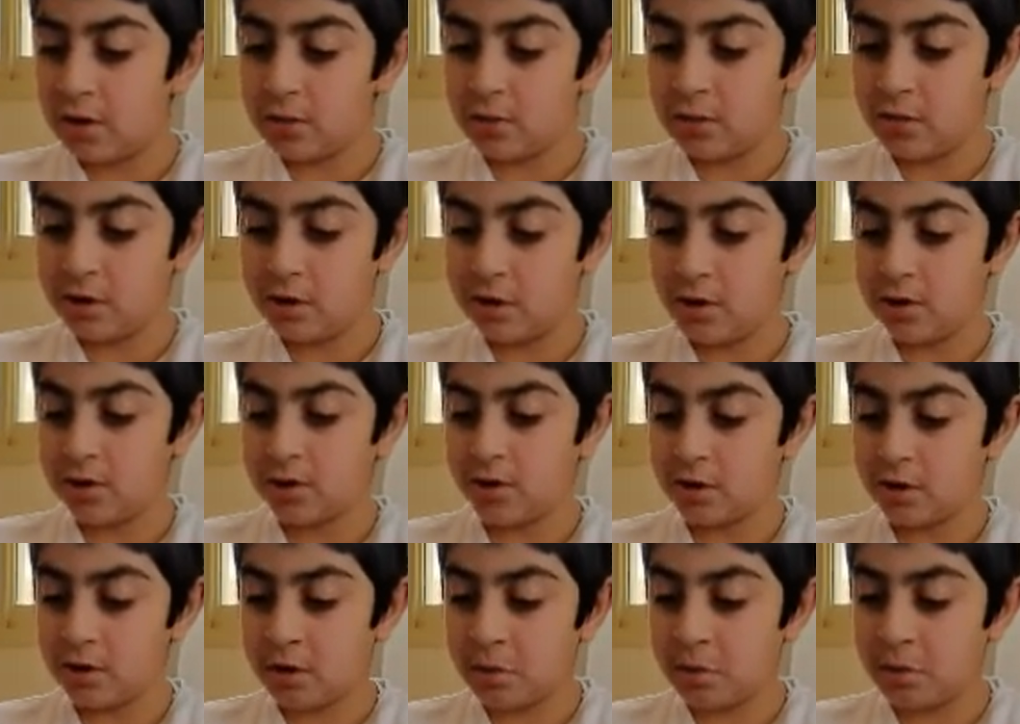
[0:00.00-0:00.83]
building
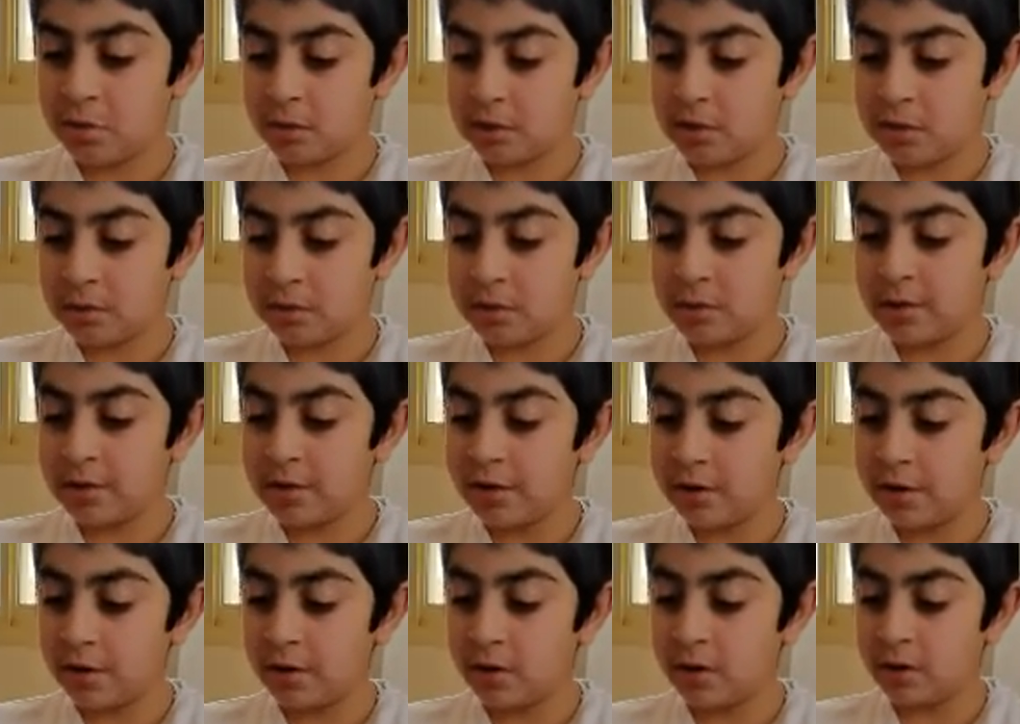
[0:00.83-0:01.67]
on the principle
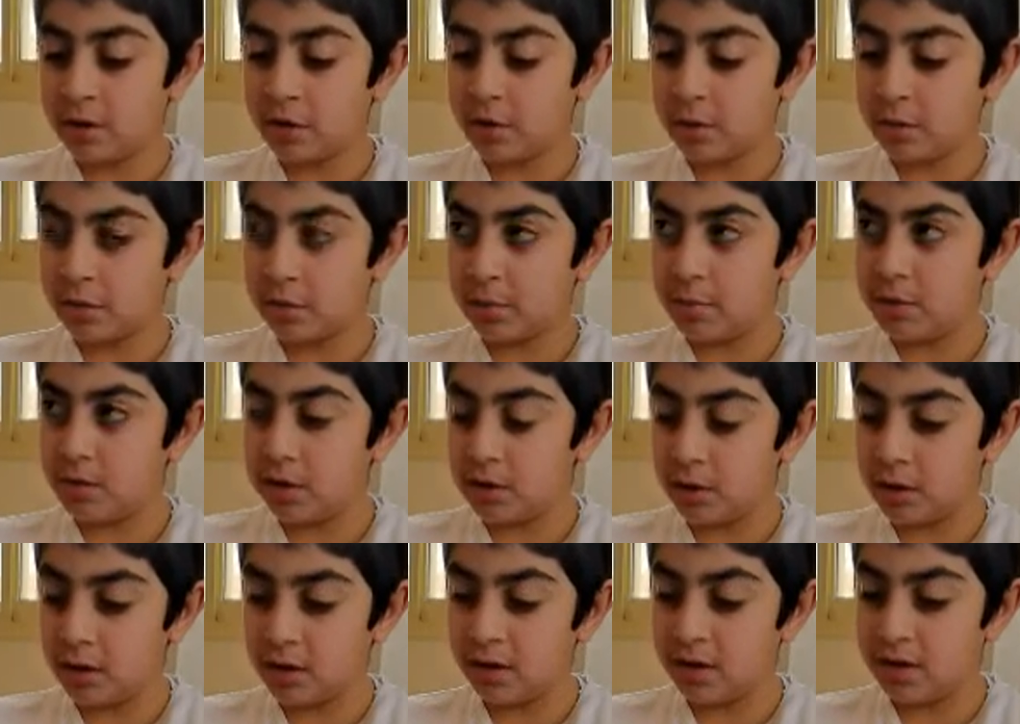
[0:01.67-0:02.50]
leaving no one
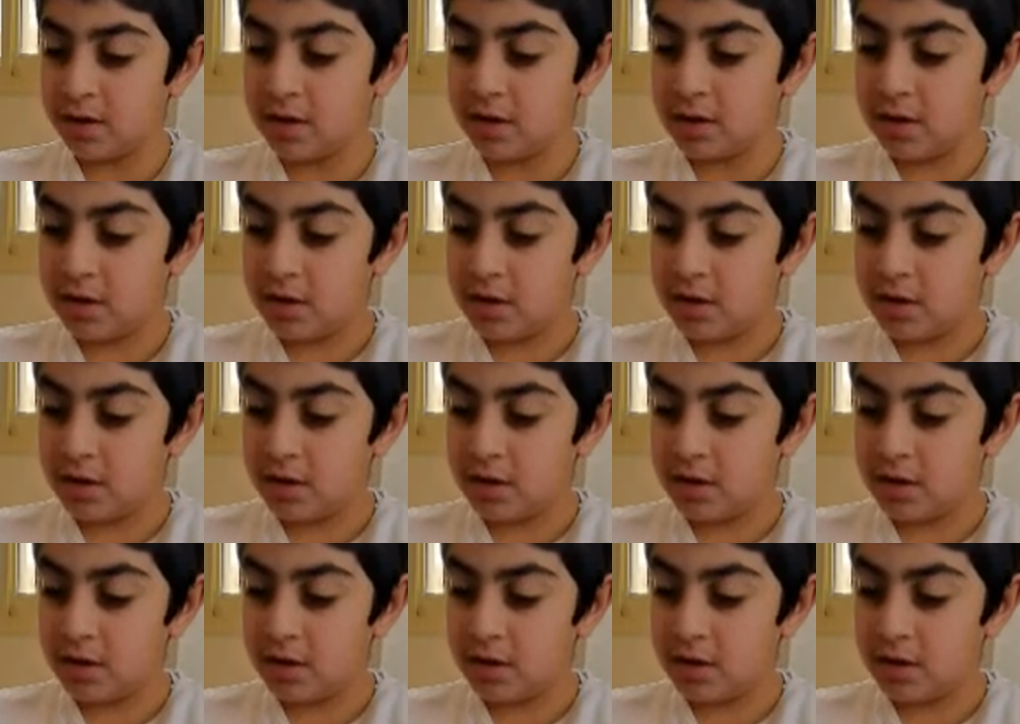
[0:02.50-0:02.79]
behind.